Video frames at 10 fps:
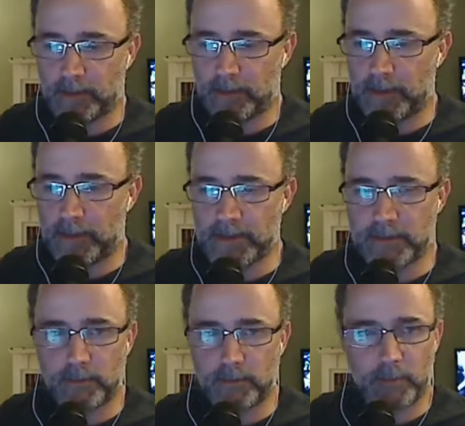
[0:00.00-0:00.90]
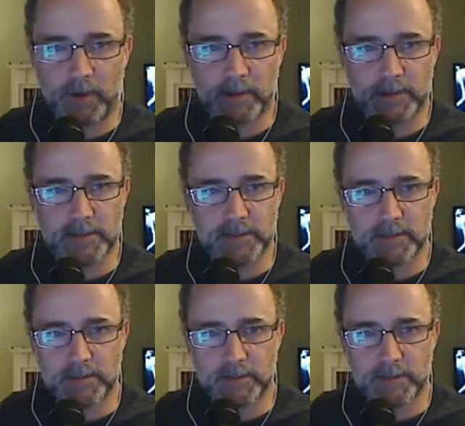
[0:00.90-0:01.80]
a robotics
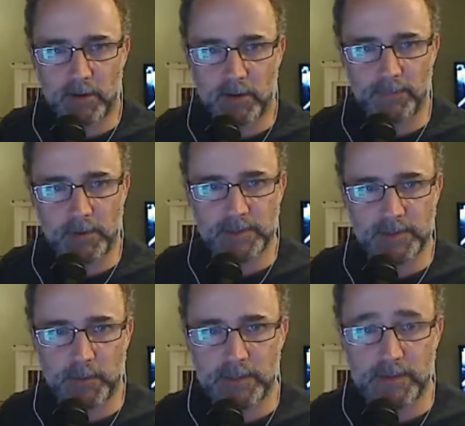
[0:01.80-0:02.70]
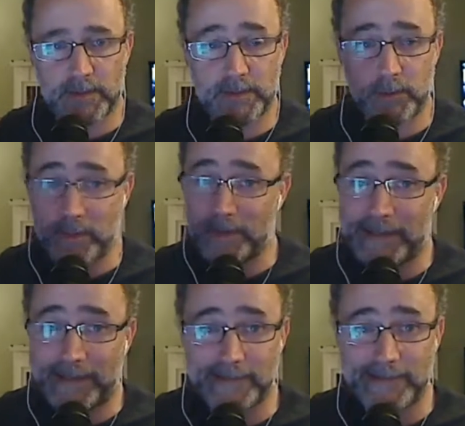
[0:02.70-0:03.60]
software suite that you can
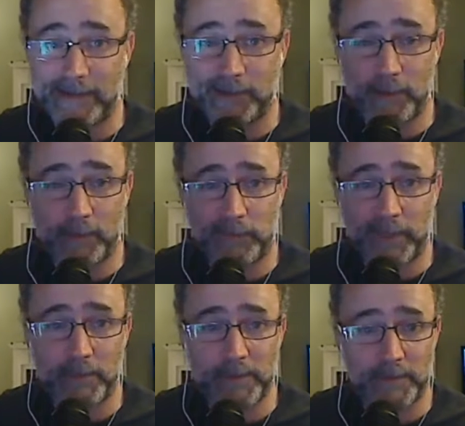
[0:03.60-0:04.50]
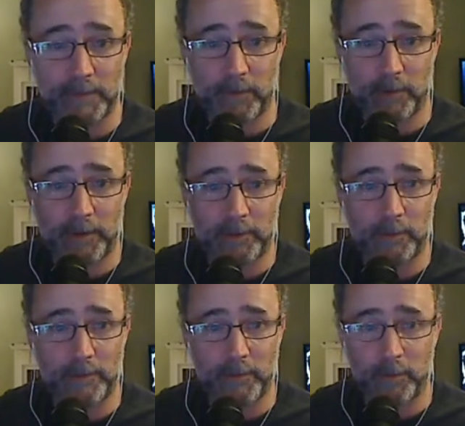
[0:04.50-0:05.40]
get and download and play with it on your
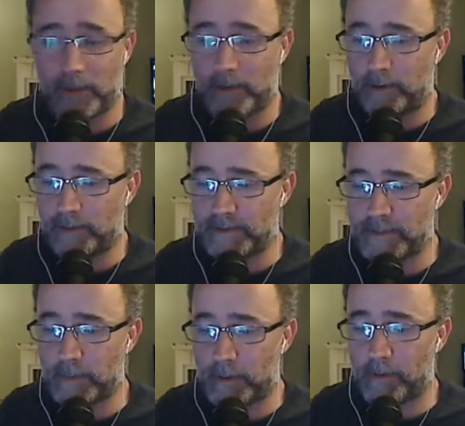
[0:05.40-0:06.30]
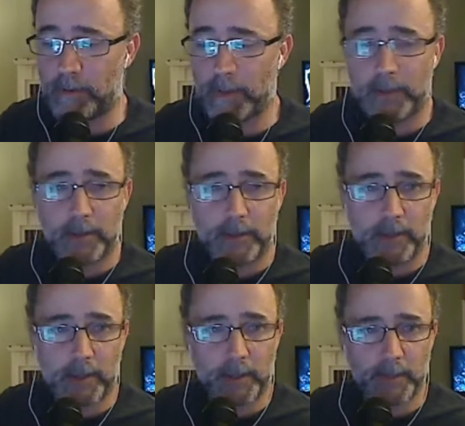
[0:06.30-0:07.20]
own if you want, called Gazebo.
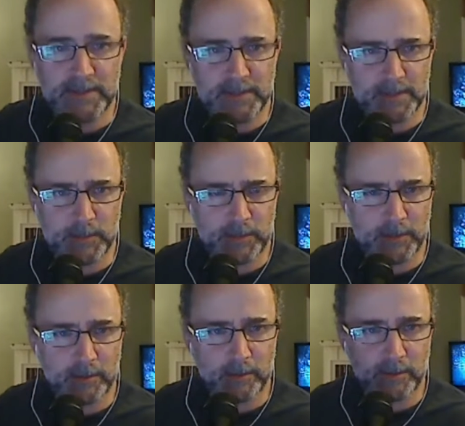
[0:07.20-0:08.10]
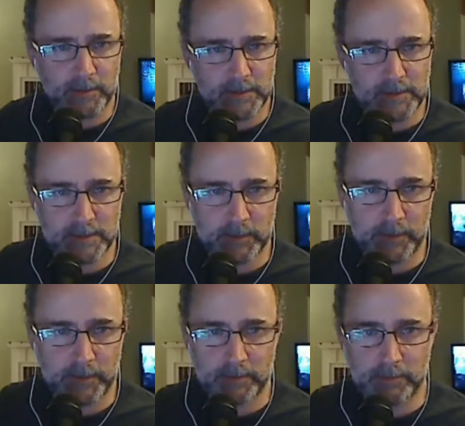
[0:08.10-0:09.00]
It's a simulator to
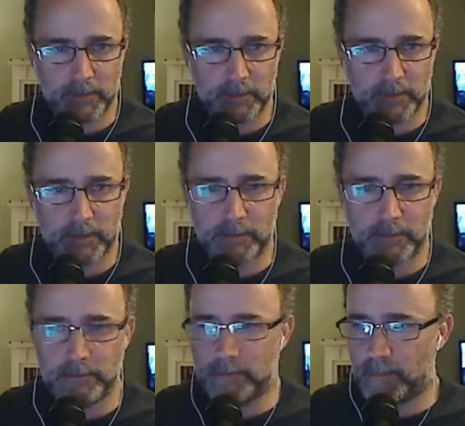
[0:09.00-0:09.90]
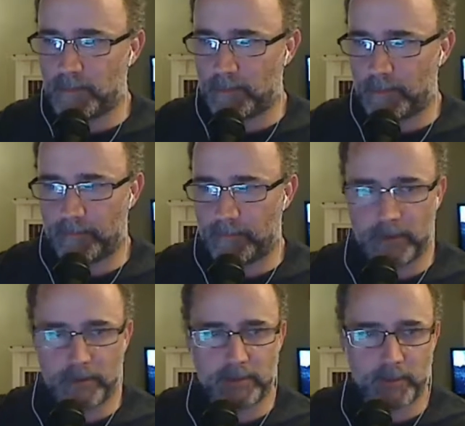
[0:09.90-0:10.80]
simulate
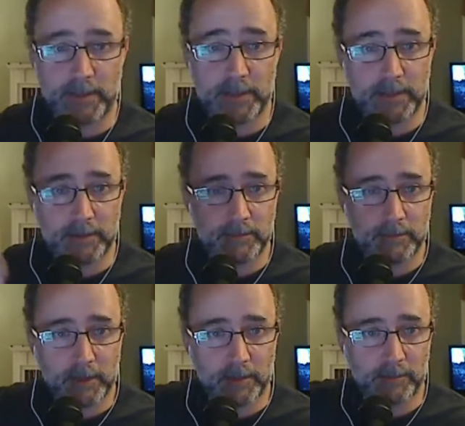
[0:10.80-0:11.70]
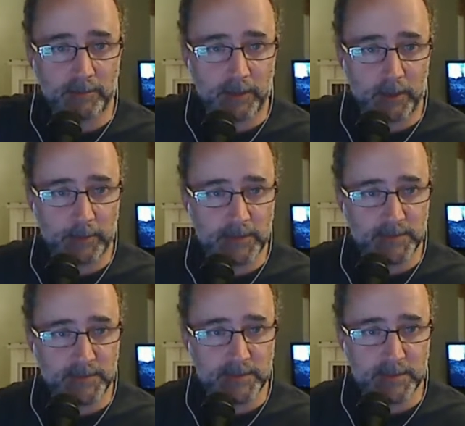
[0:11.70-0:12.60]
3D kind of environments,
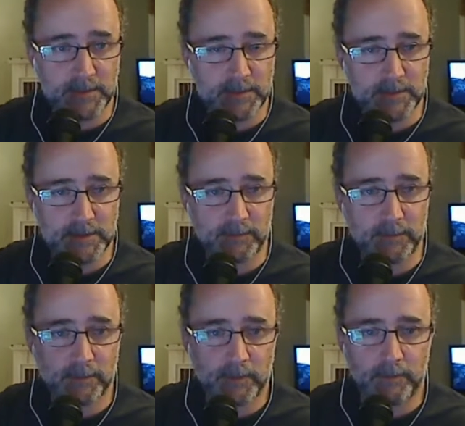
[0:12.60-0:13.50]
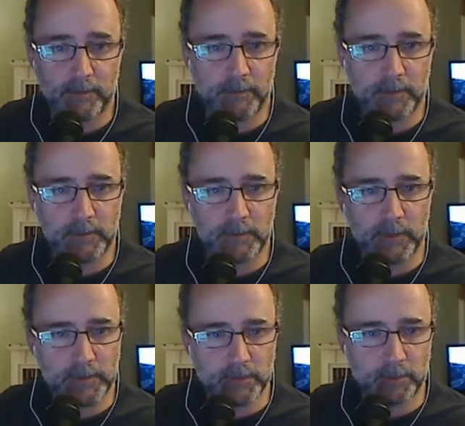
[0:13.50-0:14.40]
physics and stuff of doing
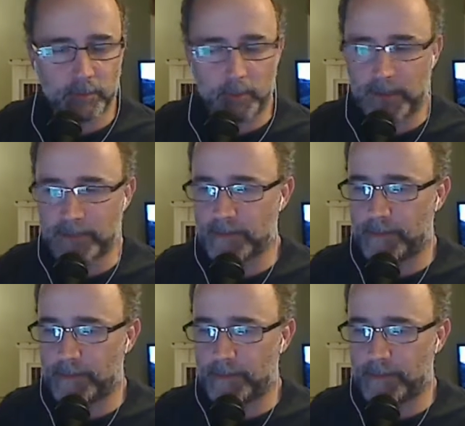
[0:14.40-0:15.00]
controlled robots.